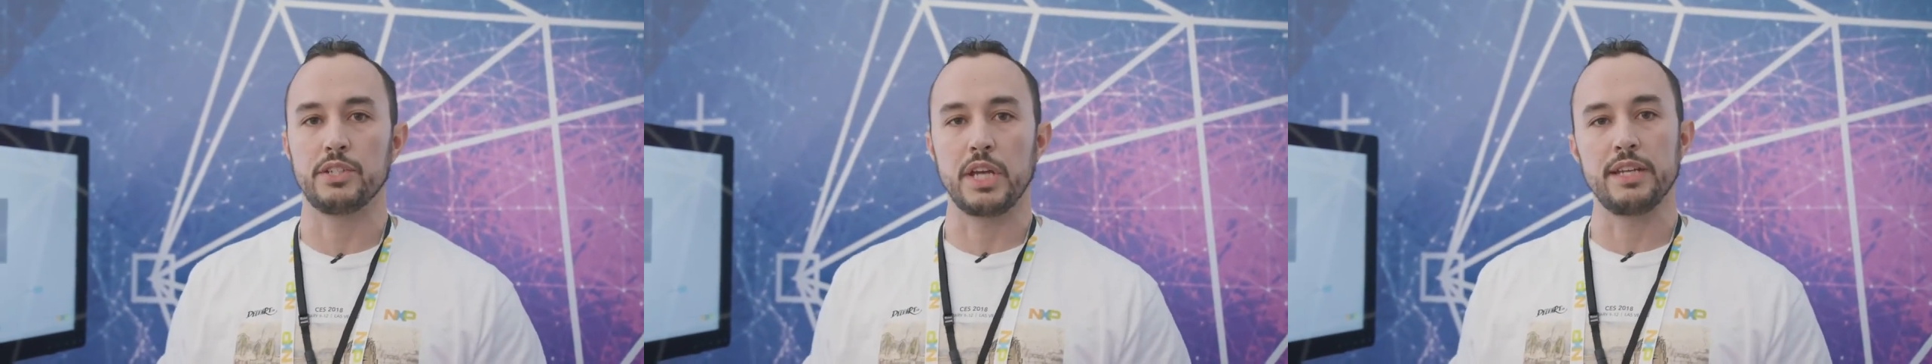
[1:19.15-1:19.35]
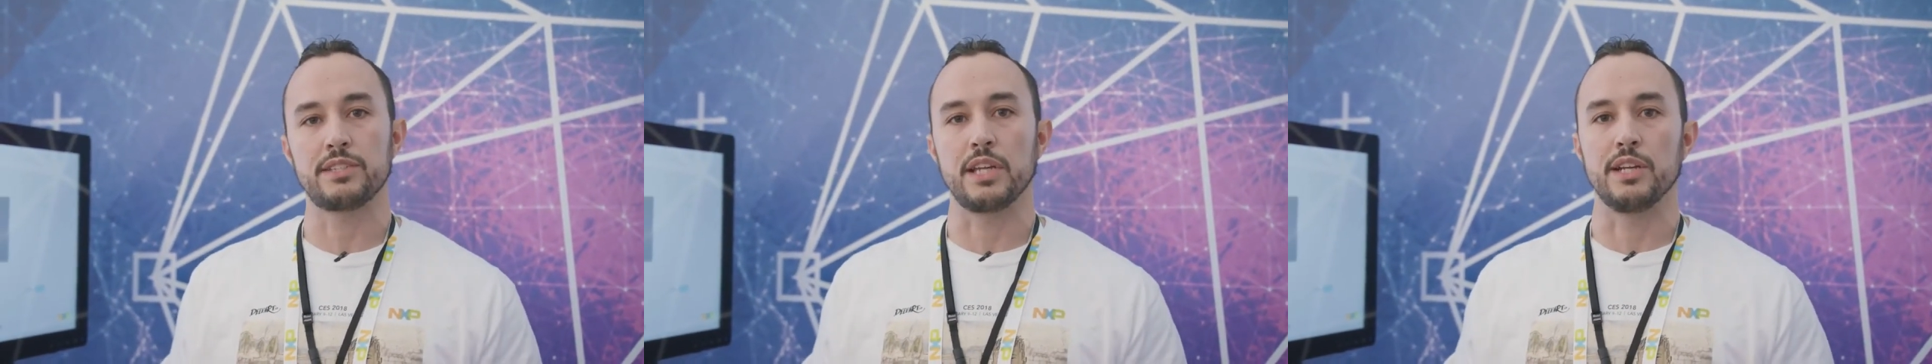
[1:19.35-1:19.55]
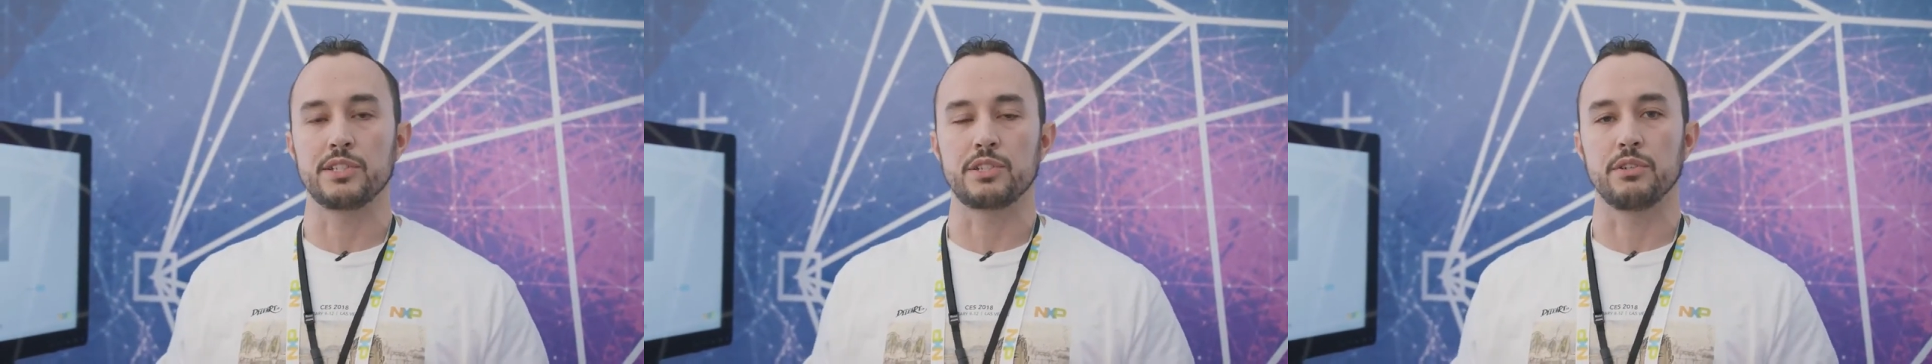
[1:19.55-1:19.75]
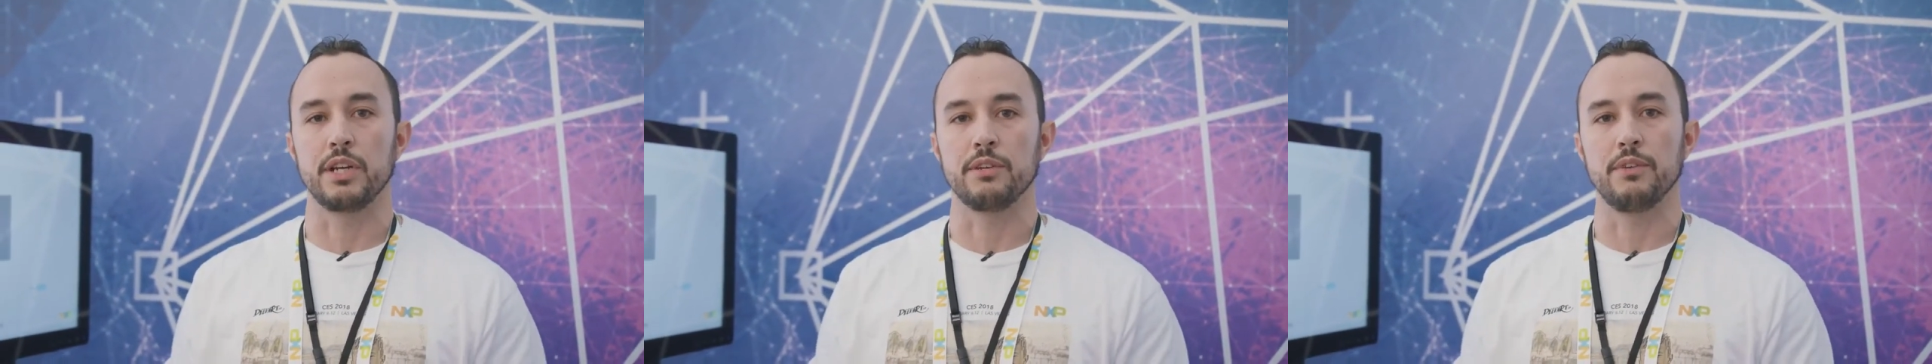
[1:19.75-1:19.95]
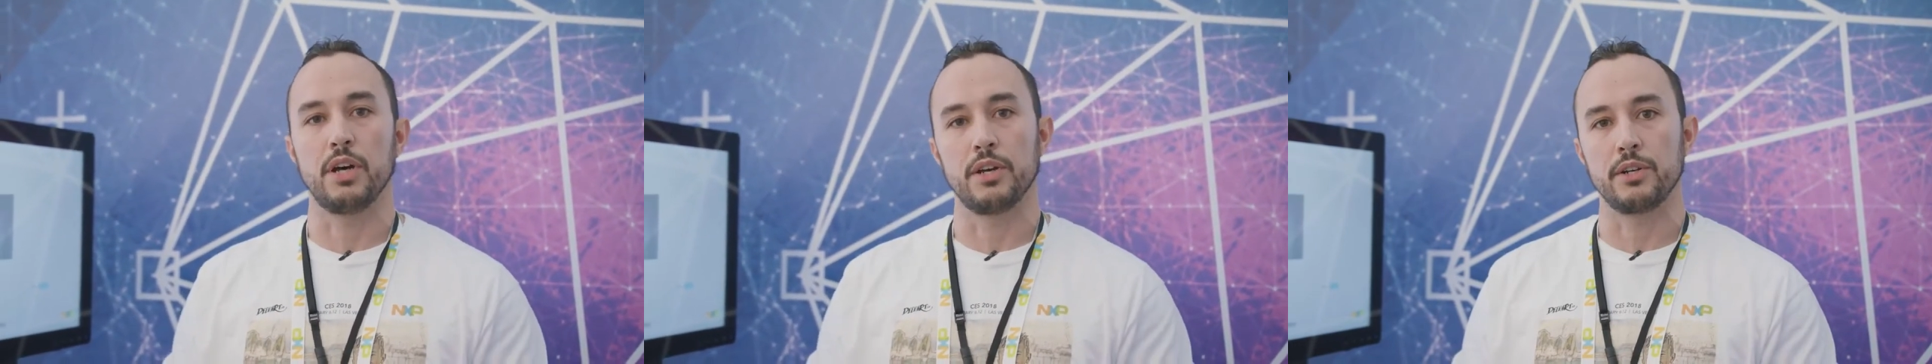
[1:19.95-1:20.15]
JSON
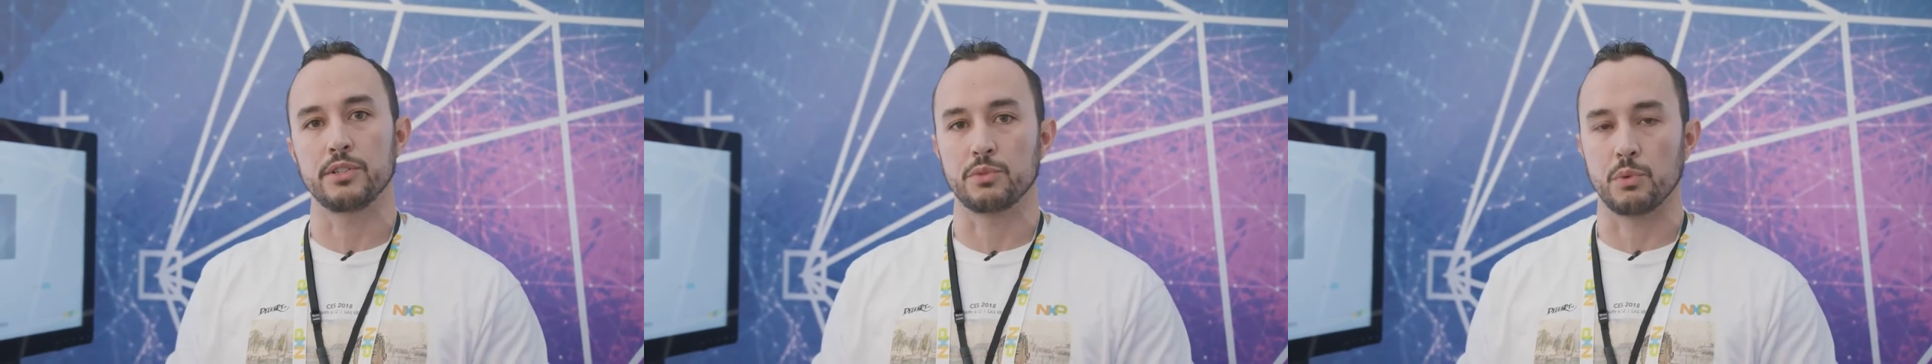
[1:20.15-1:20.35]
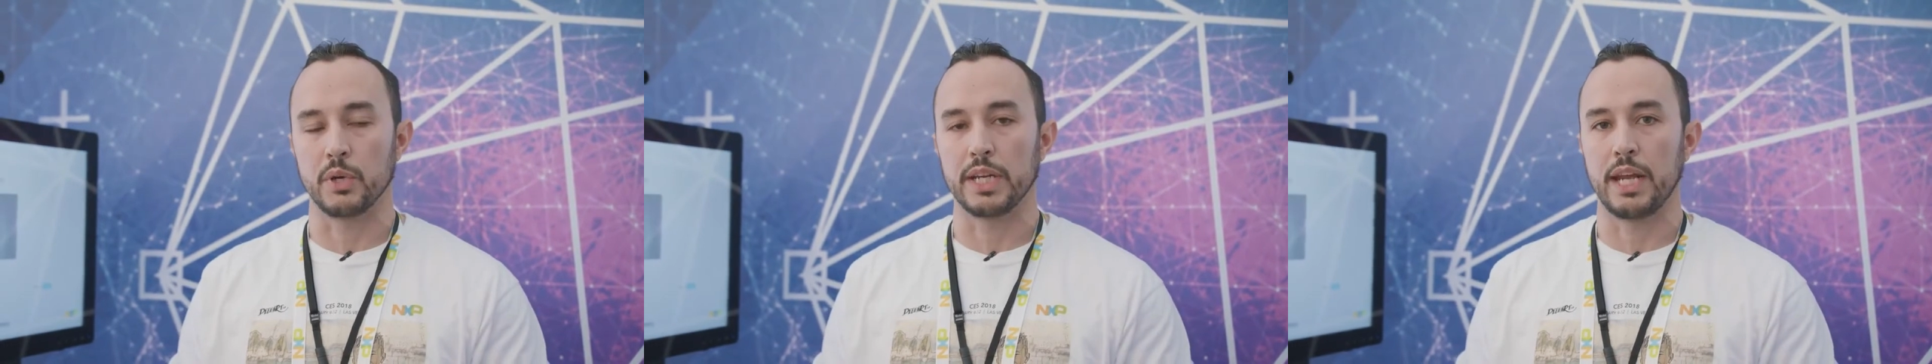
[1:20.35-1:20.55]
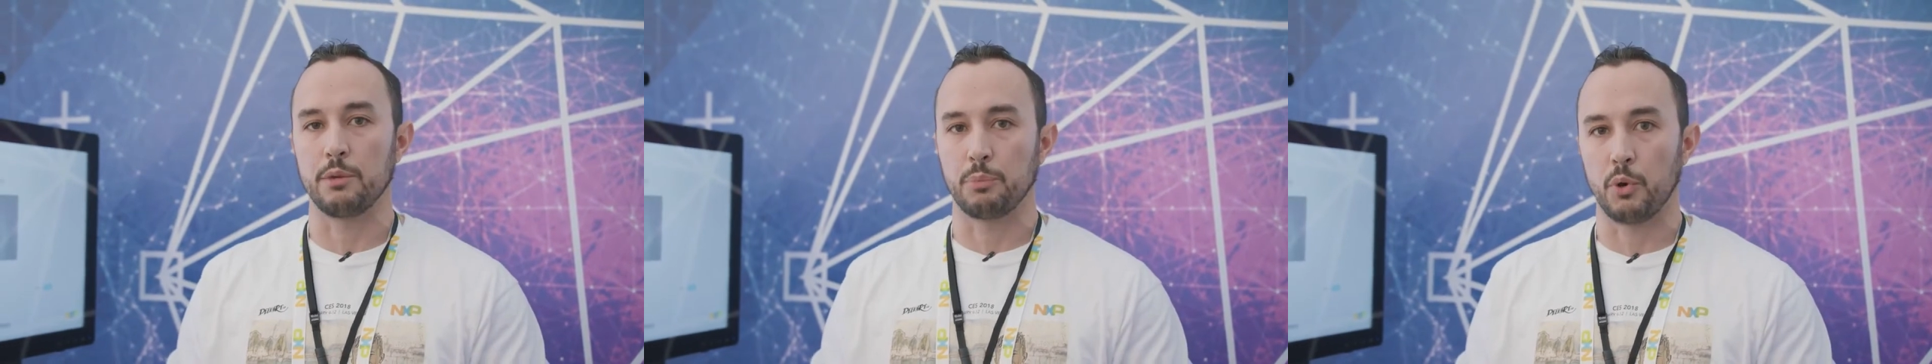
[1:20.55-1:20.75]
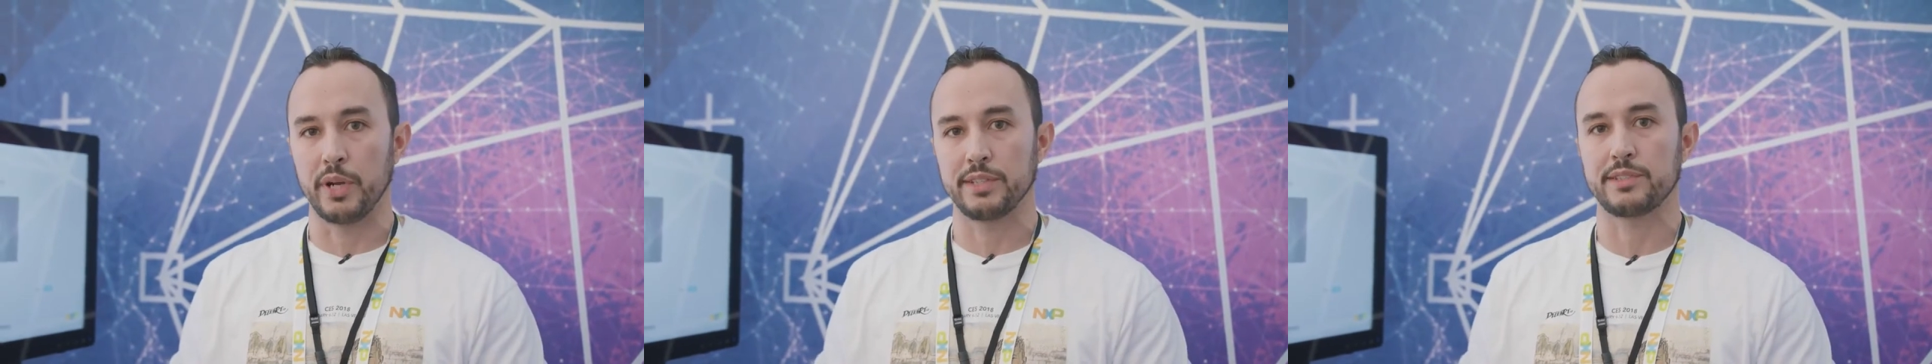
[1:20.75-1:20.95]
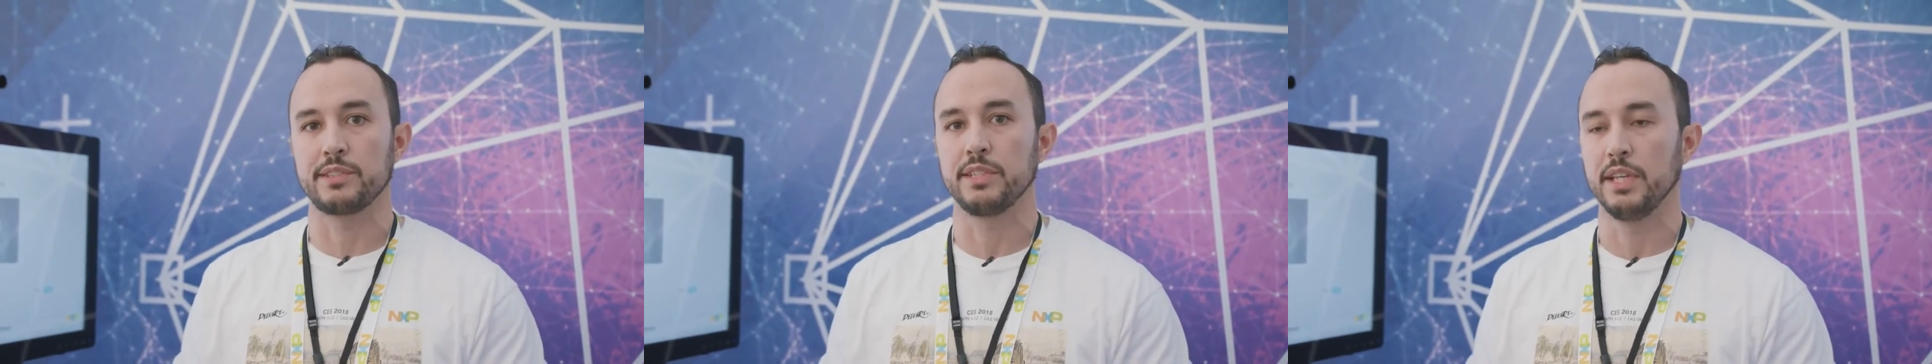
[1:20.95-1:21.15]
string of 128
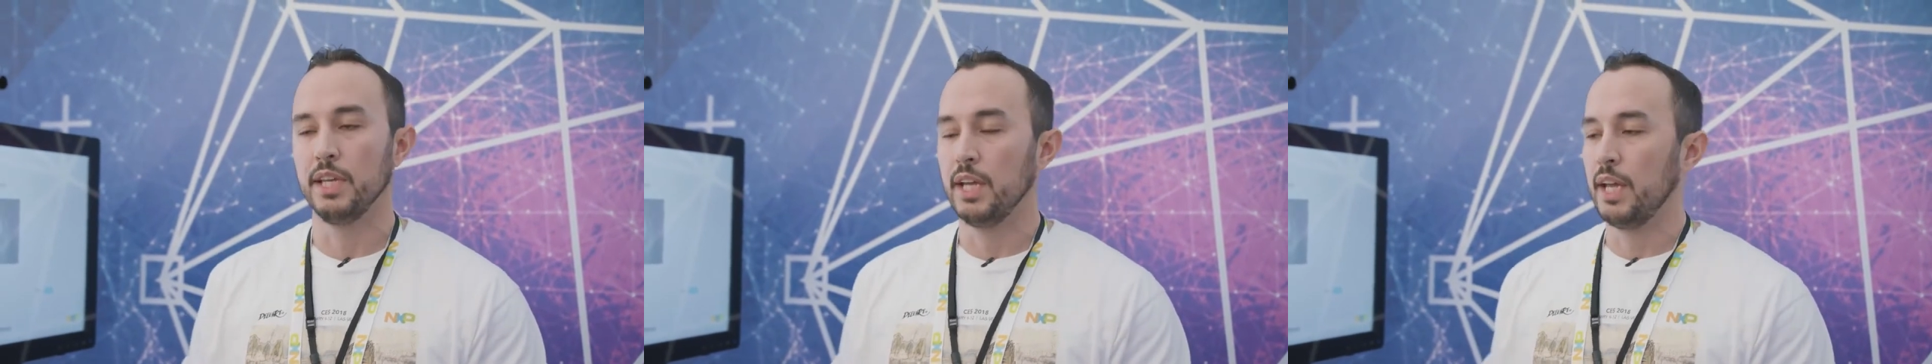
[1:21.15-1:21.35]
points.